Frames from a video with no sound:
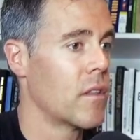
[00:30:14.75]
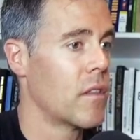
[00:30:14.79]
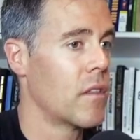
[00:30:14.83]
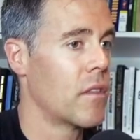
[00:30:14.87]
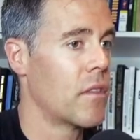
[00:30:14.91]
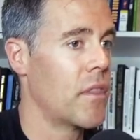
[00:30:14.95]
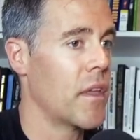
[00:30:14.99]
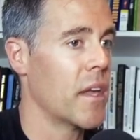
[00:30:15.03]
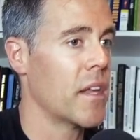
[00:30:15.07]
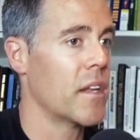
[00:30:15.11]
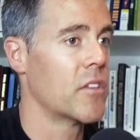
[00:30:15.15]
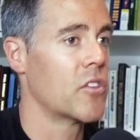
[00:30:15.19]

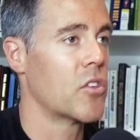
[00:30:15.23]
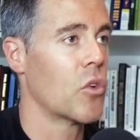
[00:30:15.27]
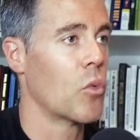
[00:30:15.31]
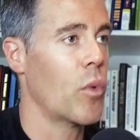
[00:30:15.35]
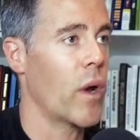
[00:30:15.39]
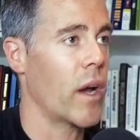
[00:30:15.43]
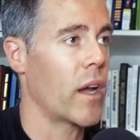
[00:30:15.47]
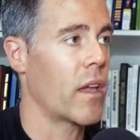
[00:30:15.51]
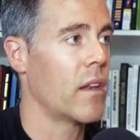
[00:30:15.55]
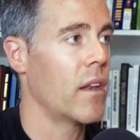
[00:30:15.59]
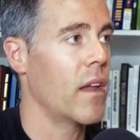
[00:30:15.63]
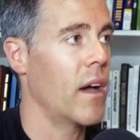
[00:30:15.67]
thing to
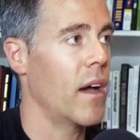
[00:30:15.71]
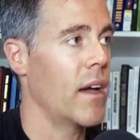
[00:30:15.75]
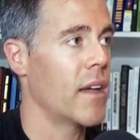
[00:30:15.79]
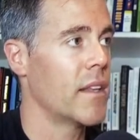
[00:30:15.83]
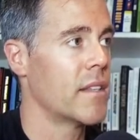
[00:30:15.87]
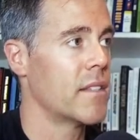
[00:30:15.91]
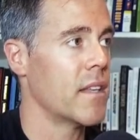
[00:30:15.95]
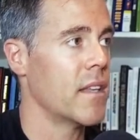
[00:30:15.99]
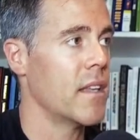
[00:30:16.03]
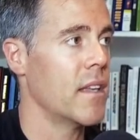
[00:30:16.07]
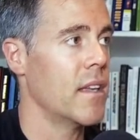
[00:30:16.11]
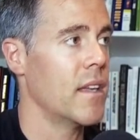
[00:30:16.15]

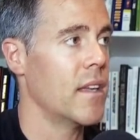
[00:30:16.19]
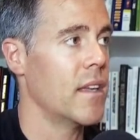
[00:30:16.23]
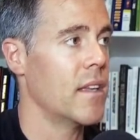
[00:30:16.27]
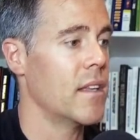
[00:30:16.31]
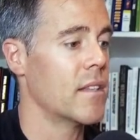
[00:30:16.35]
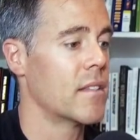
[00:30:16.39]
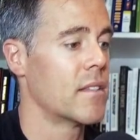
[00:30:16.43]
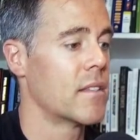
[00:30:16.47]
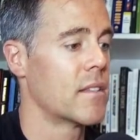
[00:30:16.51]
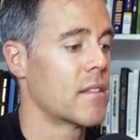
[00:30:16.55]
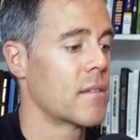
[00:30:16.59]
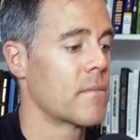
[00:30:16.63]
recognize
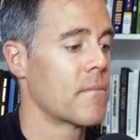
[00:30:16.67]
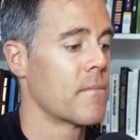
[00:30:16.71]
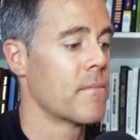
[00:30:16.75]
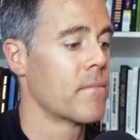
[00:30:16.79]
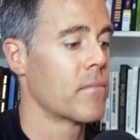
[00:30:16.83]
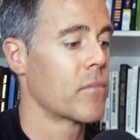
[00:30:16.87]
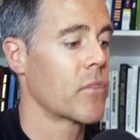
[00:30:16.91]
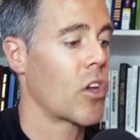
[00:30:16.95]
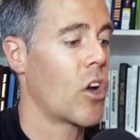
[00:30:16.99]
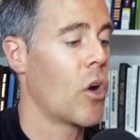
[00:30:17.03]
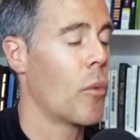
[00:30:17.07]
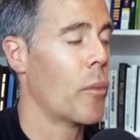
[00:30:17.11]
is:
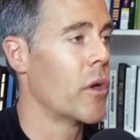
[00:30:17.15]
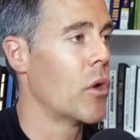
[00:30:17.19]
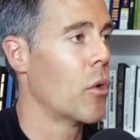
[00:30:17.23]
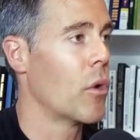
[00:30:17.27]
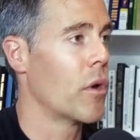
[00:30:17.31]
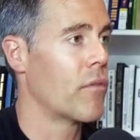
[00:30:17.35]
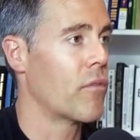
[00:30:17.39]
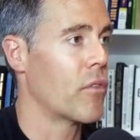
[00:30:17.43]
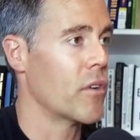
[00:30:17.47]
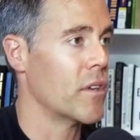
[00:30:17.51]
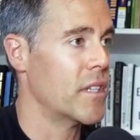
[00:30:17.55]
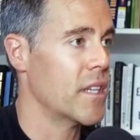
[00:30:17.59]
Are we
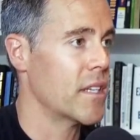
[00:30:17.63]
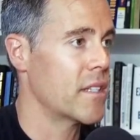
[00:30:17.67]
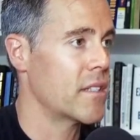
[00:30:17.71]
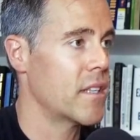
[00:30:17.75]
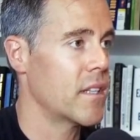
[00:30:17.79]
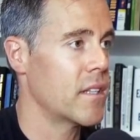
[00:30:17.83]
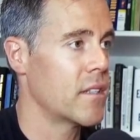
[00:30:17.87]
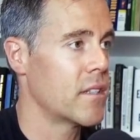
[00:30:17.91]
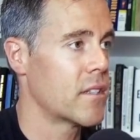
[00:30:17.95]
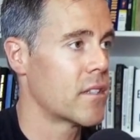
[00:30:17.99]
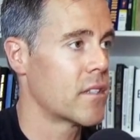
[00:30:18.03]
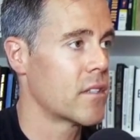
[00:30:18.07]
going for
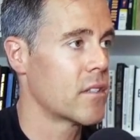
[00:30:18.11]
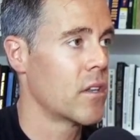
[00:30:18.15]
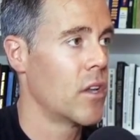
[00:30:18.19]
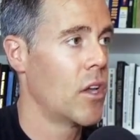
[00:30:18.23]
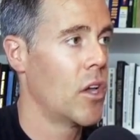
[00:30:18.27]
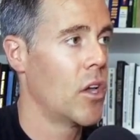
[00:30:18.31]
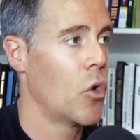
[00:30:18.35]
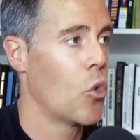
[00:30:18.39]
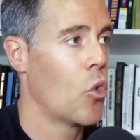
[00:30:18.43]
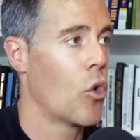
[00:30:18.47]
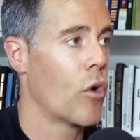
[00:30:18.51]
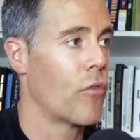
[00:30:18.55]
distance
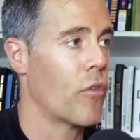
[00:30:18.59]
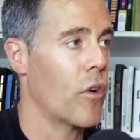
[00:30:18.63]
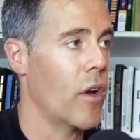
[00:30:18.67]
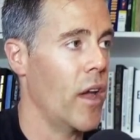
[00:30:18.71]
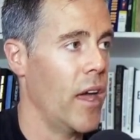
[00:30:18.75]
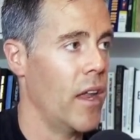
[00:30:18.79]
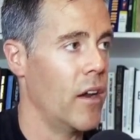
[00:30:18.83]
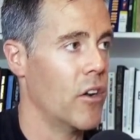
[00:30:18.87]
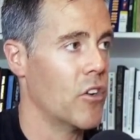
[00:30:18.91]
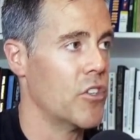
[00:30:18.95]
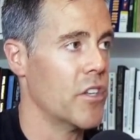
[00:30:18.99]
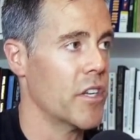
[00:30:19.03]
or for
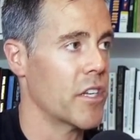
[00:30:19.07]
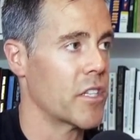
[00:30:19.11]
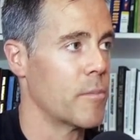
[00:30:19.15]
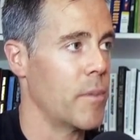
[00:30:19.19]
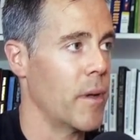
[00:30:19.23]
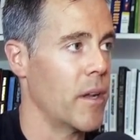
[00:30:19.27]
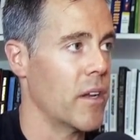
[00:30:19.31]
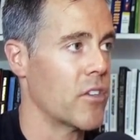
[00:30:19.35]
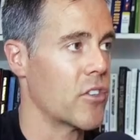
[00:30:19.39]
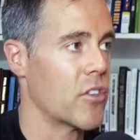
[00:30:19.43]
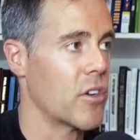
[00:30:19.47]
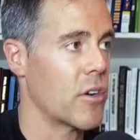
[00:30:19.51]
energy
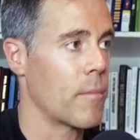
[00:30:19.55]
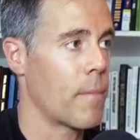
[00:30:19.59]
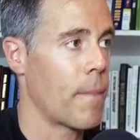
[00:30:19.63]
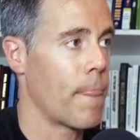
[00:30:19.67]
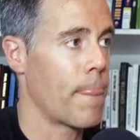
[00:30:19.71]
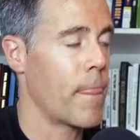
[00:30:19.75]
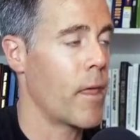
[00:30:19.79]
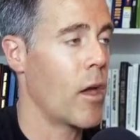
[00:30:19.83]
expenditure?